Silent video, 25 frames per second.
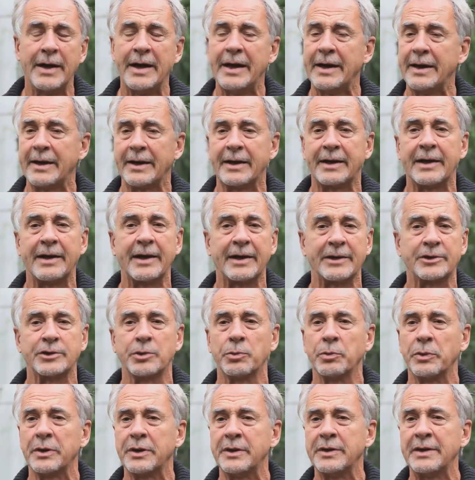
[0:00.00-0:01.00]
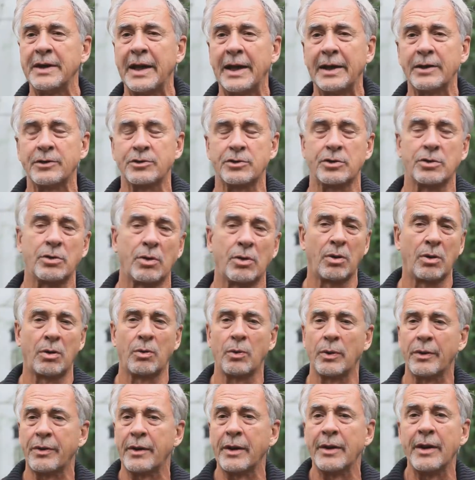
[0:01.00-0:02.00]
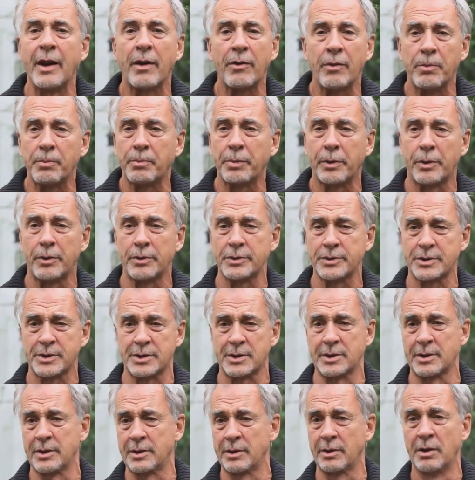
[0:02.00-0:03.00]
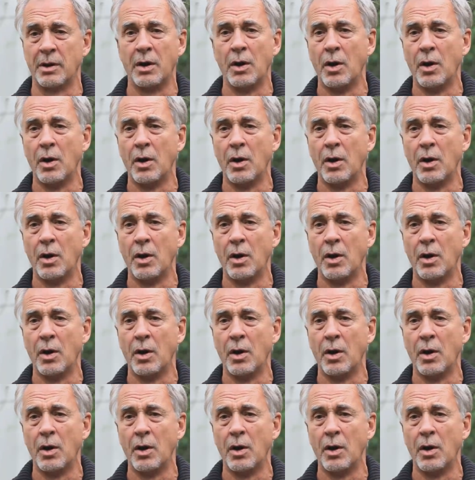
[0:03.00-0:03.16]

in connection with nature with another person,